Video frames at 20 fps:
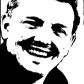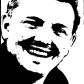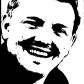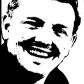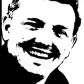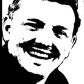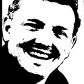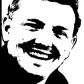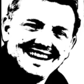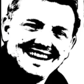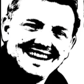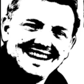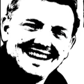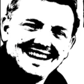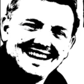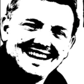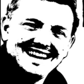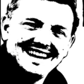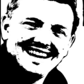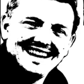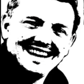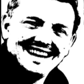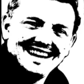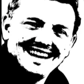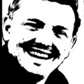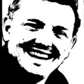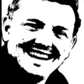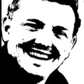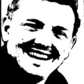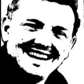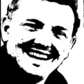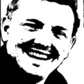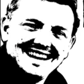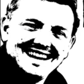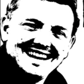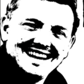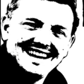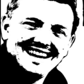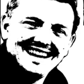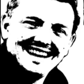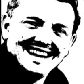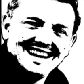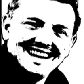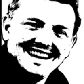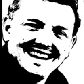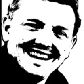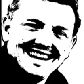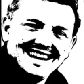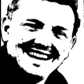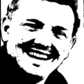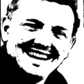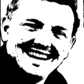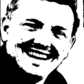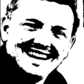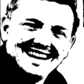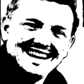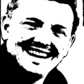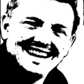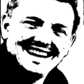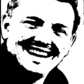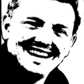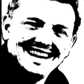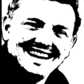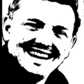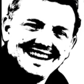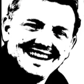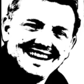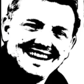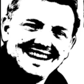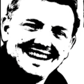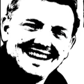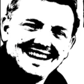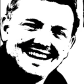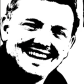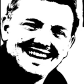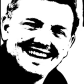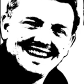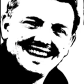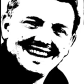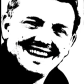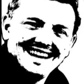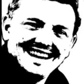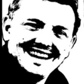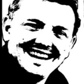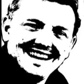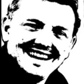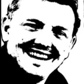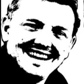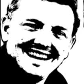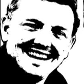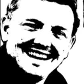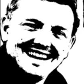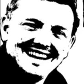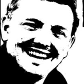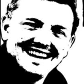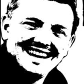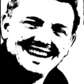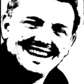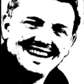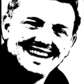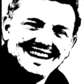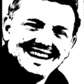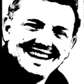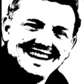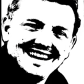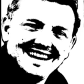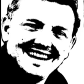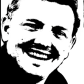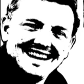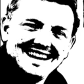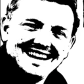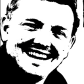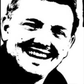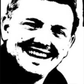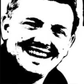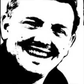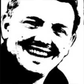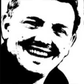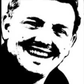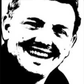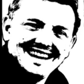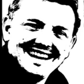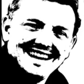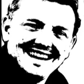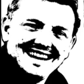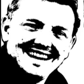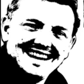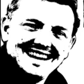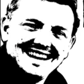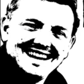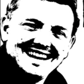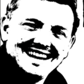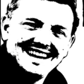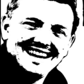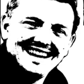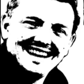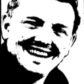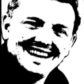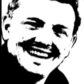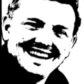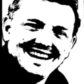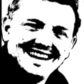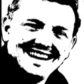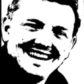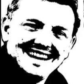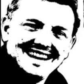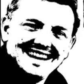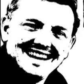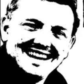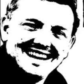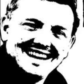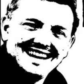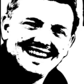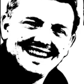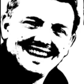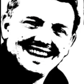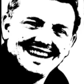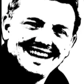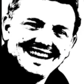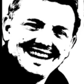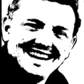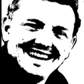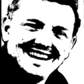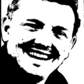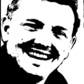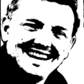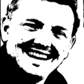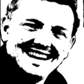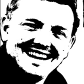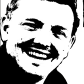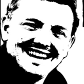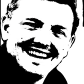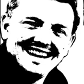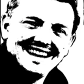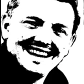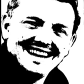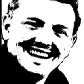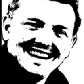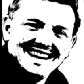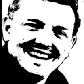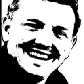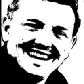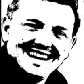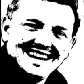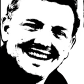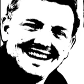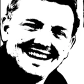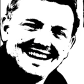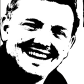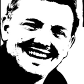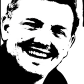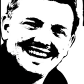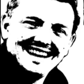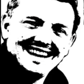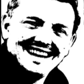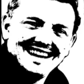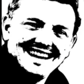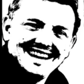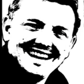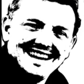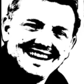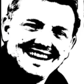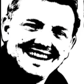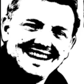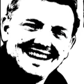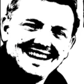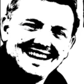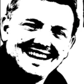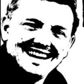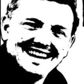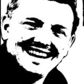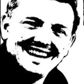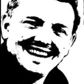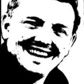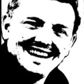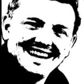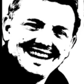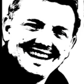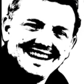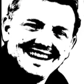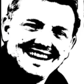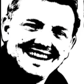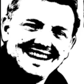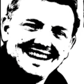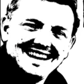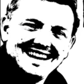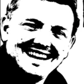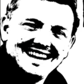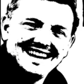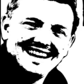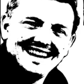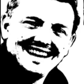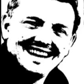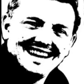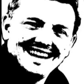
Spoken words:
And you technically, you're like, oh, you didn't go over them. I flew over the whole thing. And they didn't go. And even Scafie and Ingle were saying, or Scafie and Crompton through the race were going, oh, Oh, you didn't get a curb strike. Like Todd Kelly did a couple.